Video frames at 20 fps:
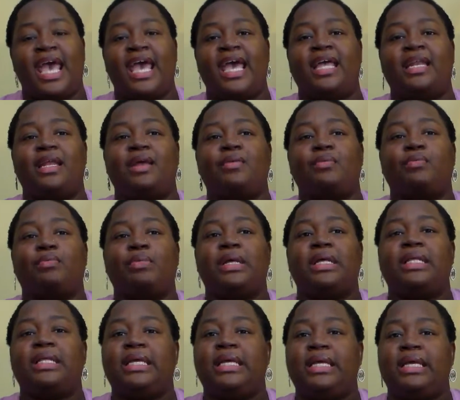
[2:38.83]
And it
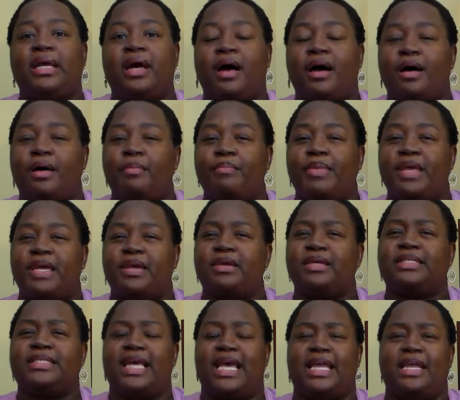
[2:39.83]
really
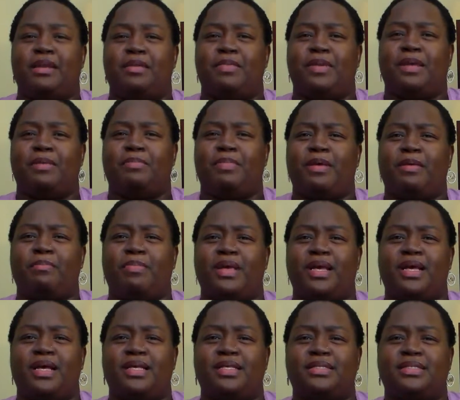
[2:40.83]
irritated me a bit
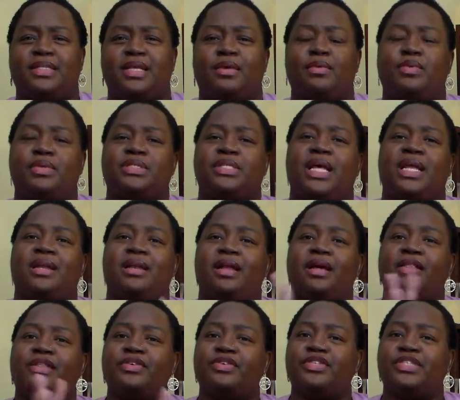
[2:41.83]
because there was
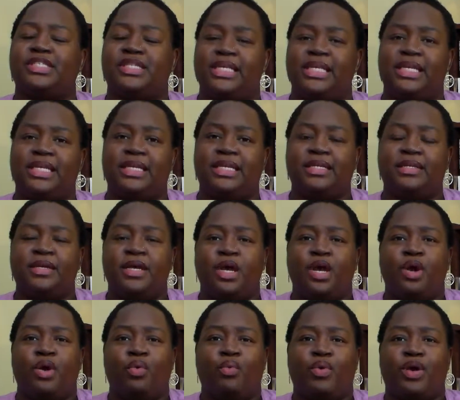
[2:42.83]
another scene
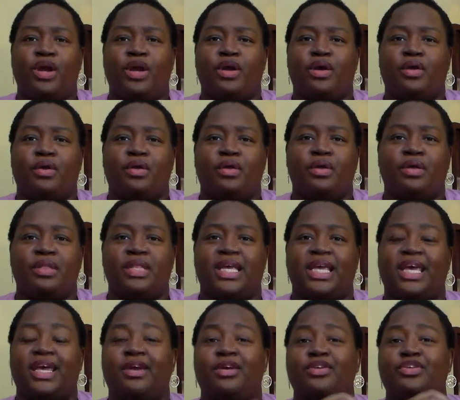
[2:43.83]
where the
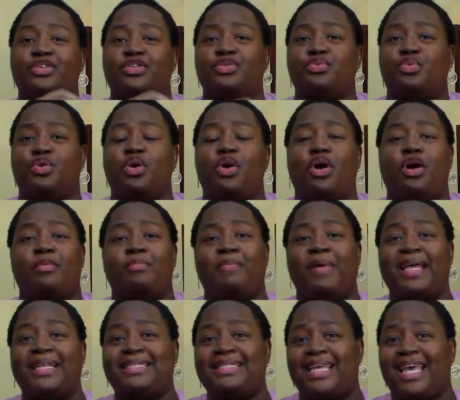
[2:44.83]
characters were caught in
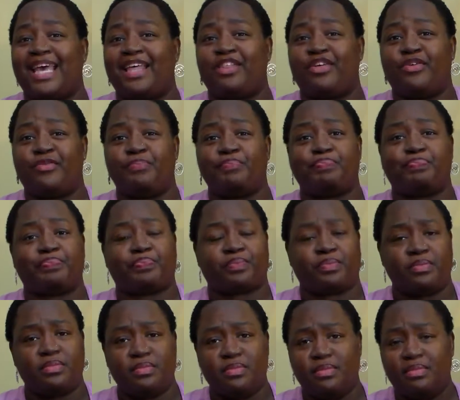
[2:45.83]
bed together.
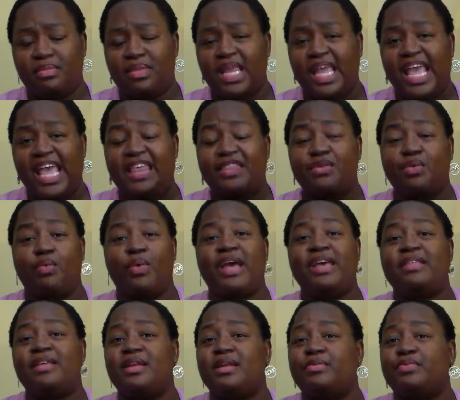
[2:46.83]
And the
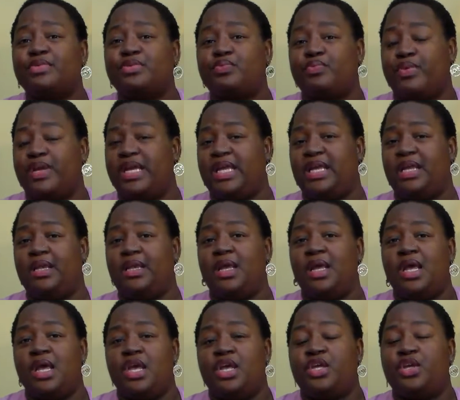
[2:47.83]
way that it was written,
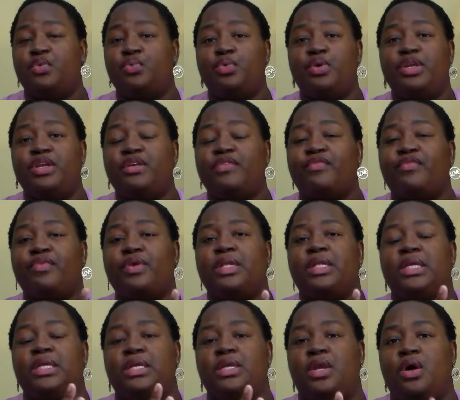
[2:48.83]
you wouldn't have
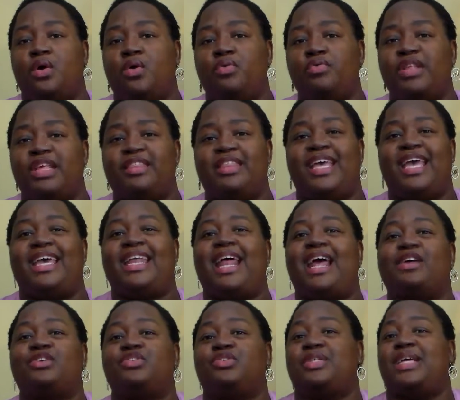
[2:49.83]
really known that they had
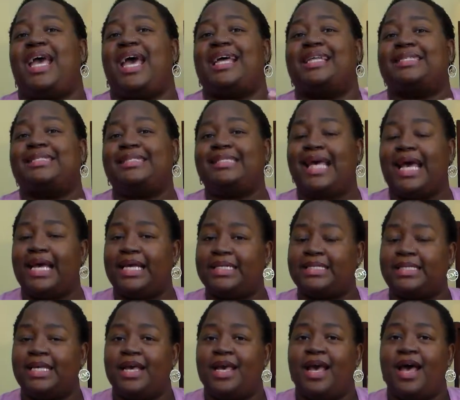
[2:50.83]
actually had
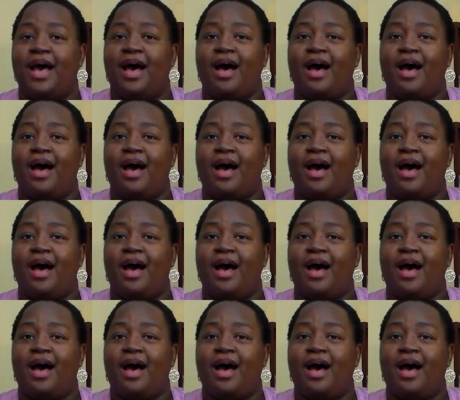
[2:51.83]
sex